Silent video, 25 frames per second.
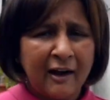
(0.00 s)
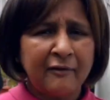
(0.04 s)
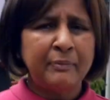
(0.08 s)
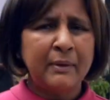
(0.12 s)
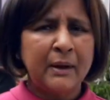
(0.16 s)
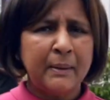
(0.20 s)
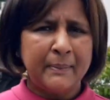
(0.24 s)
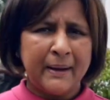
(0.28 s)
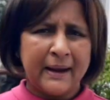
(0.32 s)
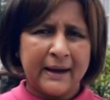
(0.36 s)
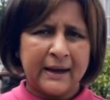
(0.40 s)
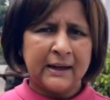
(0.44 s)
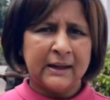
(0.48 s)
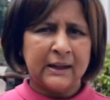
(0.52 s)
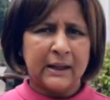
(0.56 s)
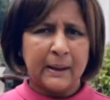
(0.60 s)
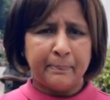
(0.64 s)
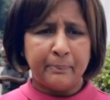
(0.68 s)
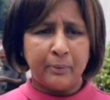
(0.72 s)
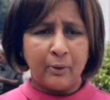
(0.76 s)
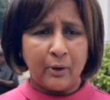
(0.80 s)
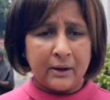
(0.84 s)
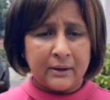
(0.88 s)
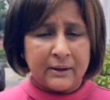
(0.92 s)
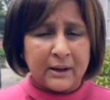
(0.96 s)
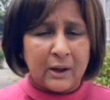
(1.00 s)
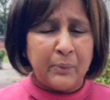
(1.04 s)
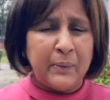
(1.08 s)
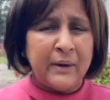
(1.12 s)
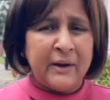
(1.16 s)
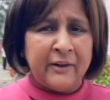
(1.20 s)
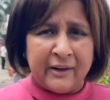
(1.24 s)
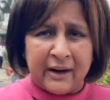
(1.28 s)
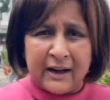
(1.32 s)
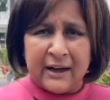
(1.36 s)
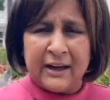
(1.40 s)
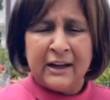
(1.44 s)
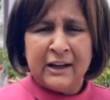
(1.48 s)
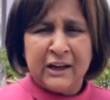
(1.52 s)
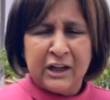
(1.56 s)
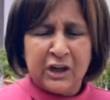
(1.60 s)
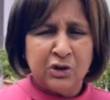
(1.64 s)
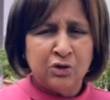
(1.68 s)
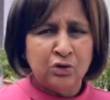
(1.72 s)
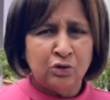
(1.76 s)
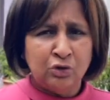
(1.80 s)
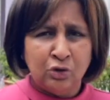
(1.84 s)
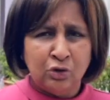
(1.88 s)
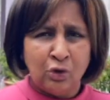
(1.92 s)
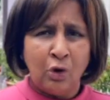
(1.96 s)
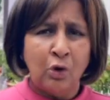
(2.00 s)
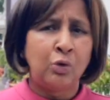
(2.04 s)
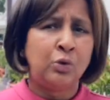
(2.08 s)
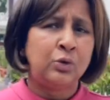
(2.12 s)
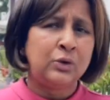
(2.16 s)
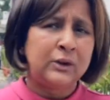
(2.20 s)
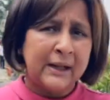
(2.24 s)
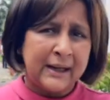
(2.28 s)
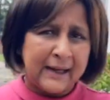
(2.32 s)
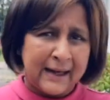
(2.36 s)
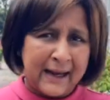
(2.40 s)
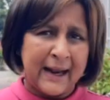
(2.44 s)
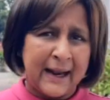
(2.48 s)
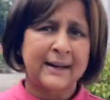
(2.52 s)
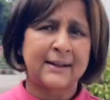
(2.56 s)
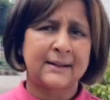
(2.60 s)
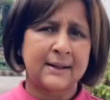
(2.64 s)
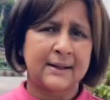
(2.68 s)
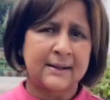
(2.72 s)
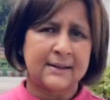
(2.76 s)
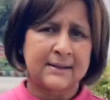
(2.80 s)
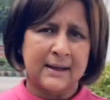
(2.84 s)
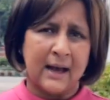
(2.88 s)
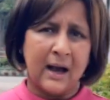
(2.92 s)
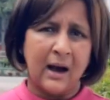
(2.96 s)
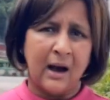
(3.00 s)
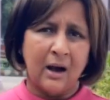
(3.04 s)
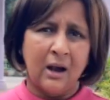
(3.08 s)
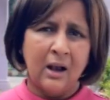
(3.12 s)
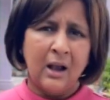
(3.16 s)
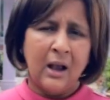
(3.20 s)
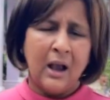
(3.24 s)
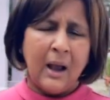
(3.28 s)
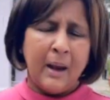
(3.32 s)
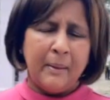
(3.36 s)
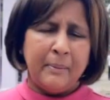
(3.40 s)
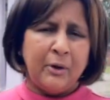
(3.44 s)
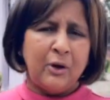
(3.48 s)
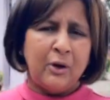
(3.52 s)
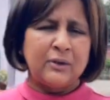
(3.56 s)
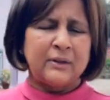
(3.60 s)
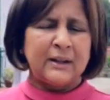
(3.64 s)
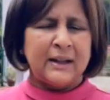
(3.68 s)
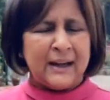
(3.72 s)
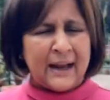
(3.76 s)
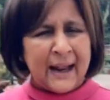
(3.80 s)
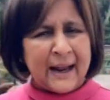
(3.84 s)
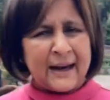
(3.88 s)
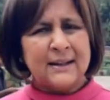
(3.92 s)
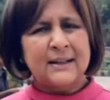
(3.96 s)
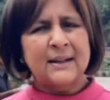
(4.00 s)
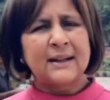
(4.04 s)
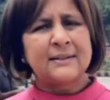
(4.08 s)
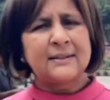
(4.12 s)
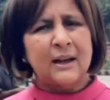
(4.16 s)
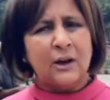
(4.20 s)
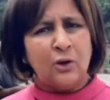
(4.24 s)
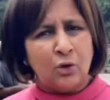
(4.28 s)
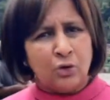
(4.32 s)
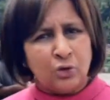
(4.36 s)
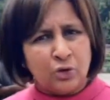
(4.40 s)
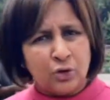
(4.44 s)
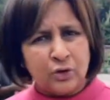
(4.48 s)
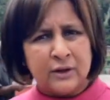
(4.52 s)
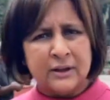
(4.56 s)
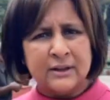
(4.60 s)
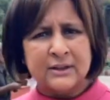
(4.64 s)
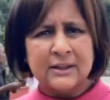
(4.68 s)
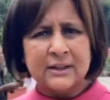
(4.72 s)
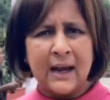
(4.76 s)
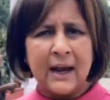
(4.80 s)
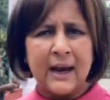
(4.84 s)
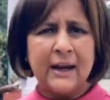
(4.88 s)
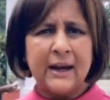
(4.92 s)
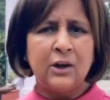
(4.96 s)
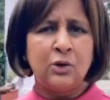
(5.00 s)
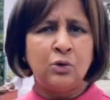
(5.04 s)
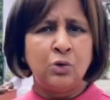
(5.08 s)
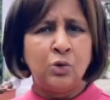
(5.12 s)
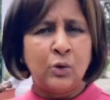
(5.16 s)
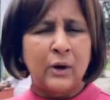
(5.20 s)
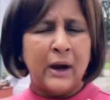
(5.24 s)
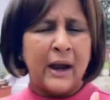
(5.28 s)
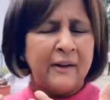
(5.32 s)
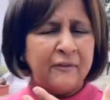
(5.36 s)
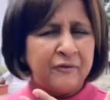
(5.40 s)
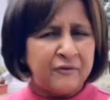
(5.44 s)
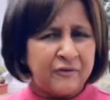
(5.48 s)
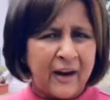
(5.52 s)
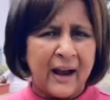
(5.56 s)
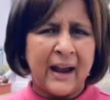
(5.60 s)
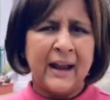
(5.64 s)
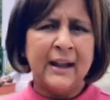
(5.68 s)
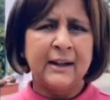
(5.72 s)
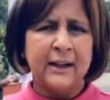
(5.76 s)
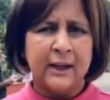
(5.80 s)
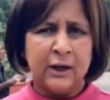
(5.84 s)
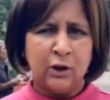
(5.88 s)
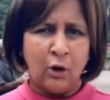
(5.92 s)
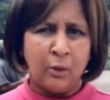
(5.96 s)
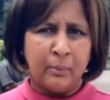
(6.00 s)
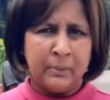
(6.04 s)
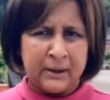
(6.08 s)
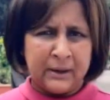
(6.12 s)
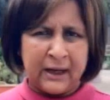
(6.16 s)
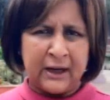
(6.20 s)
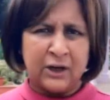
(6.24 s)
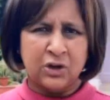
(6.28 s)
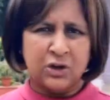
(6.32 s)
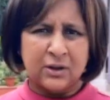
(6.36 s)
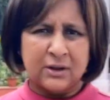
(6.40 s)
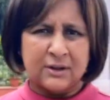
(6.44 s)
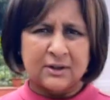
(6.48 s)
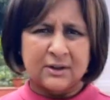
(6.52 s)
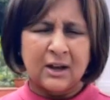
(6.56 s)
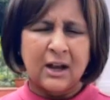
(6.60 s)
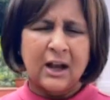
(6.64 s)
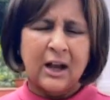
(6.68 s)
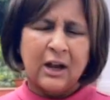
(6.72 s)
been making the point that we really need to know who the electors are, because the electors are going to decide who can file their nominations.